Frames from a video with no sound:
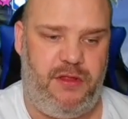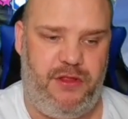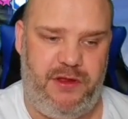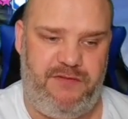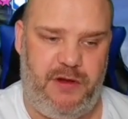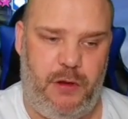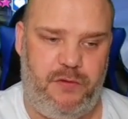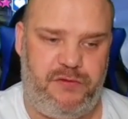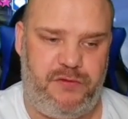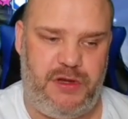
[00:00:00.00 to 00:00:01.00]
that
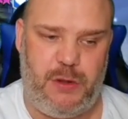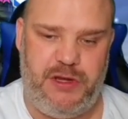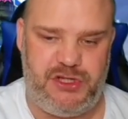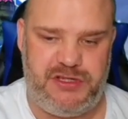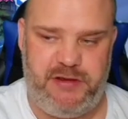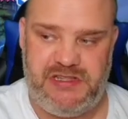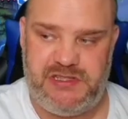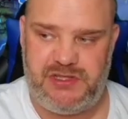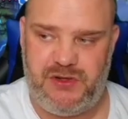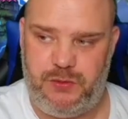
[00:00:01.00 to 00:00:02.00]
involve no
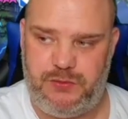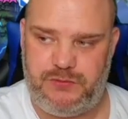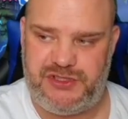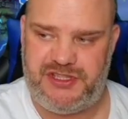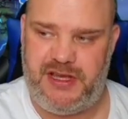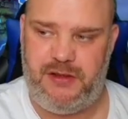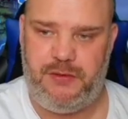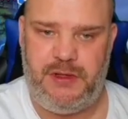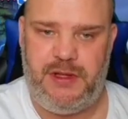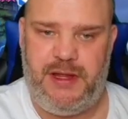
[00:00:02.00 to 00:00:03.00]
legendaries at all. So,
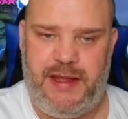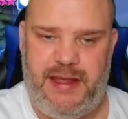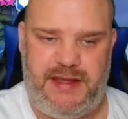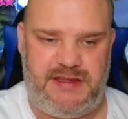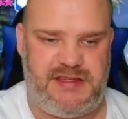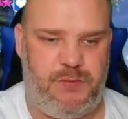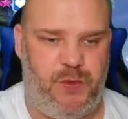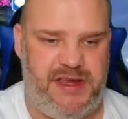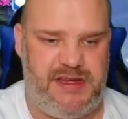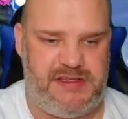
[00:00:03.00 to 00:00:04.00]
in
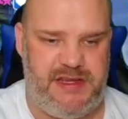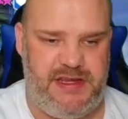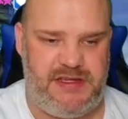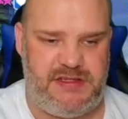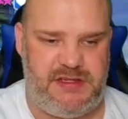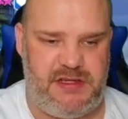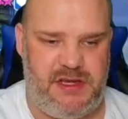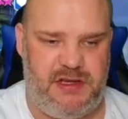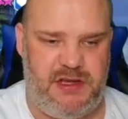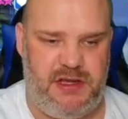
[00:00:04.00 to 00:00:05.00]
some ways, it's
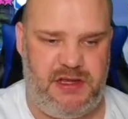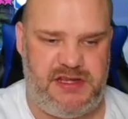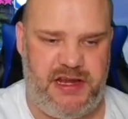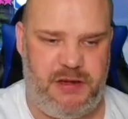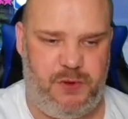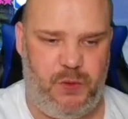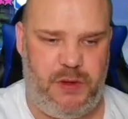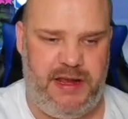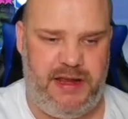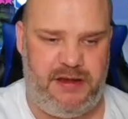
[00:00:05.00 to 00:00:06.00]

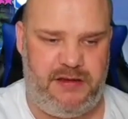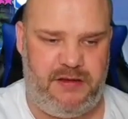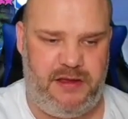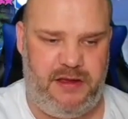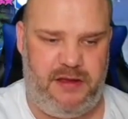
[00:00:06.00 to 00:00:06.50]
attainable and